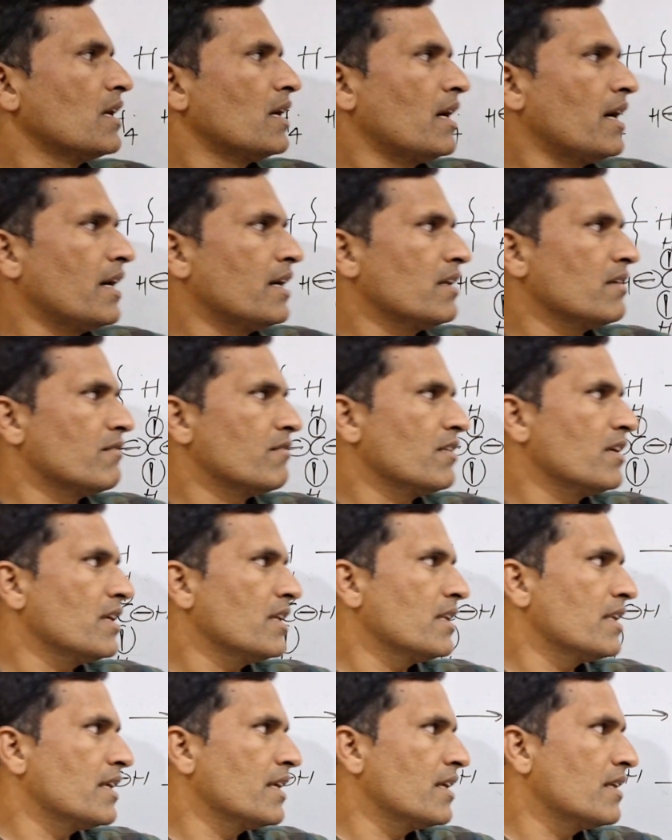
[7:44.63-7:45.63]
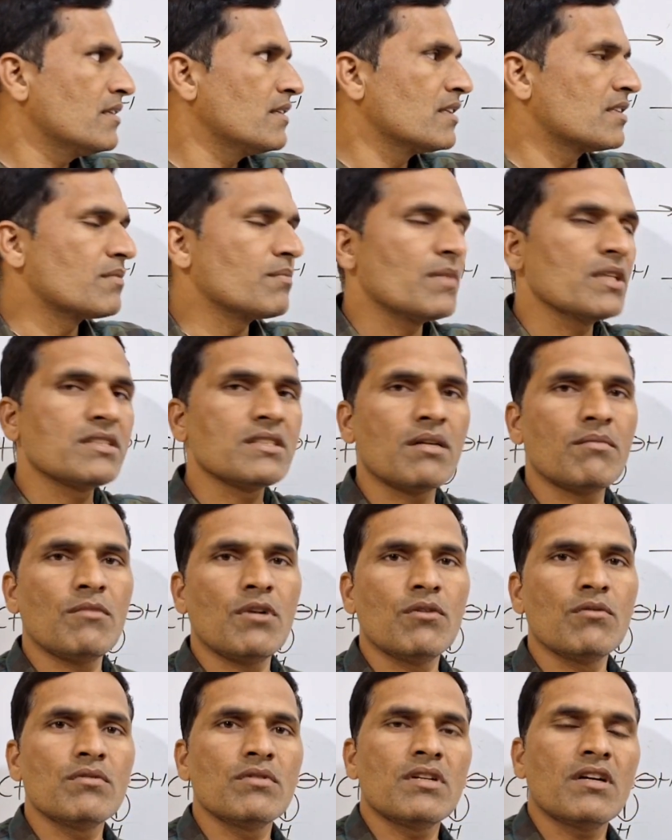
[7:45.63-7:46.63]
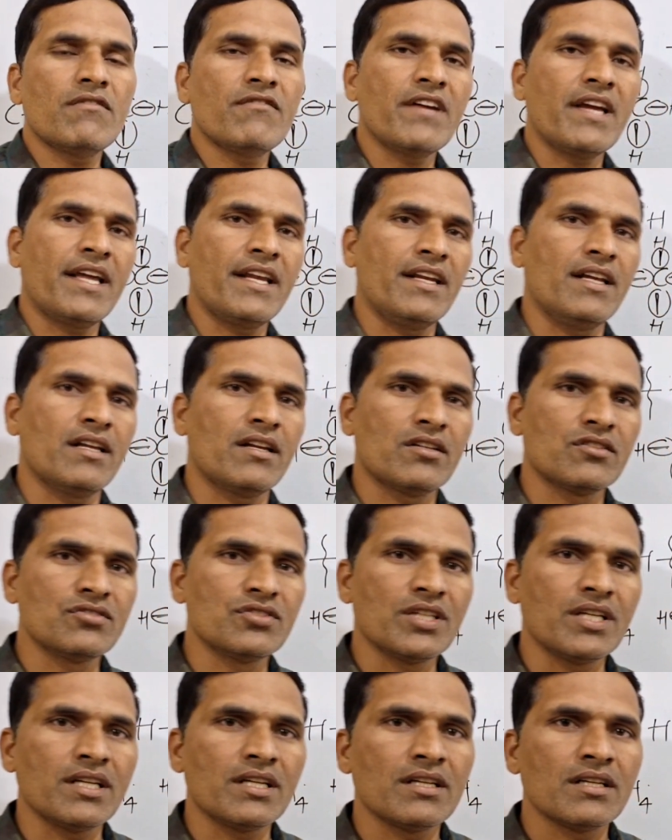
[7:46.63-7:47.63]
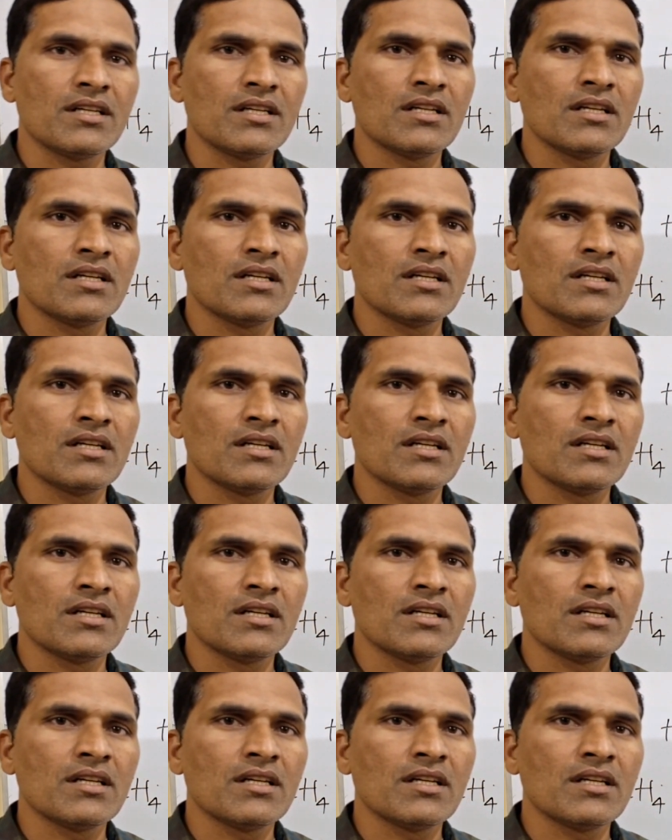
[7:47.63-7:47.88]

and we need this much amount of energy.